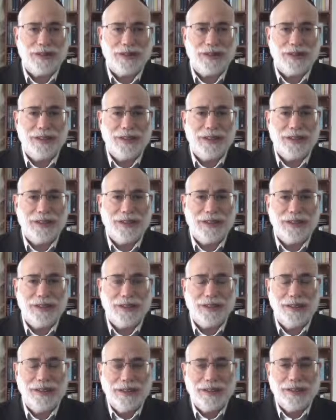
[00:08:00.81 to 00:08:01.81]

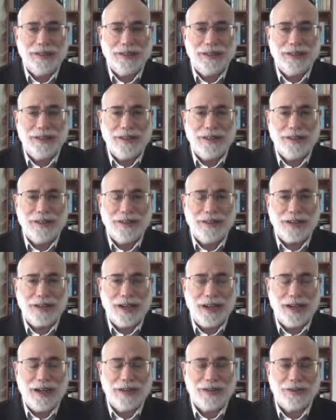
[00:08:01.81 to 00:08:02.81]
the, the
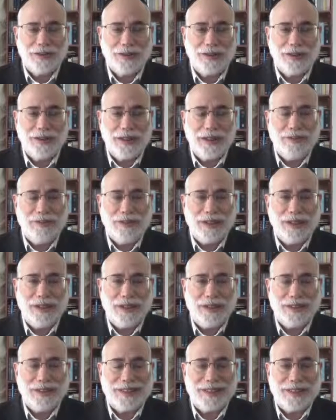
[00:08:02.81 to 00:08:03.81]
God's word even
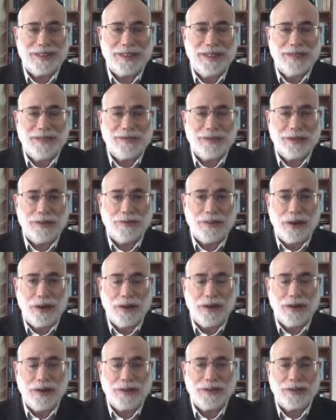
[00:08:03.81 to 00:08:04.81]
in our secret
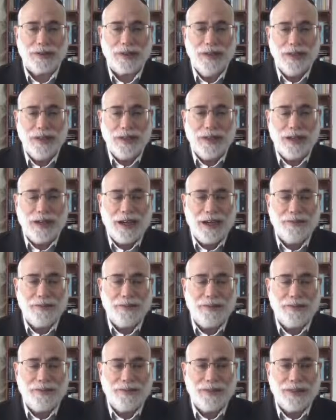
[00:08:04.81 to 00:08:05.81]
parts. Uh,
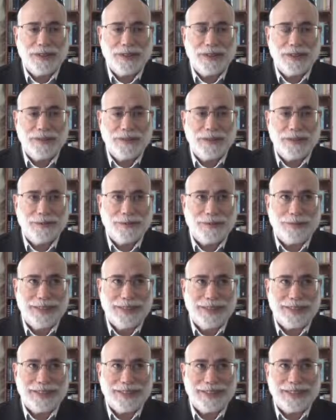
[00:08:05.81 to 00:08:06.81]
but for the
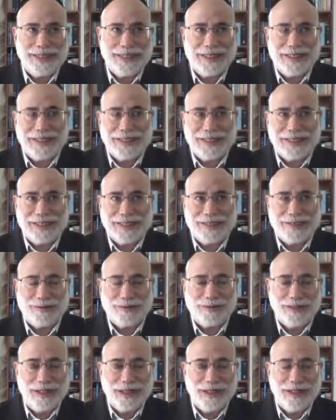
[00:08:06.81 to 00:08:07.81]
Europeans, they say
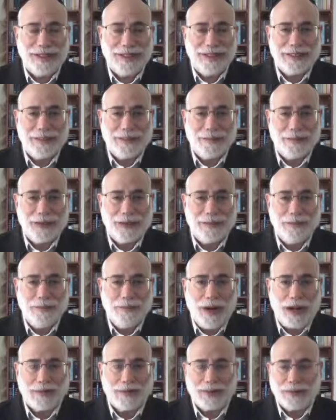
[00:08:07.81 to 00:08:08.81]
this really is a bit
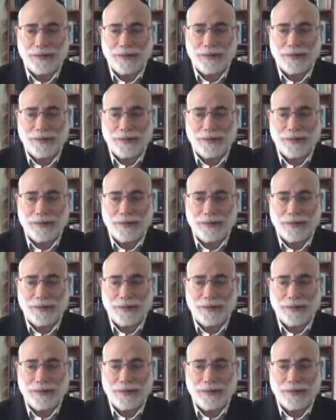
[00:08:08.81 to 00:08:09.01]
much.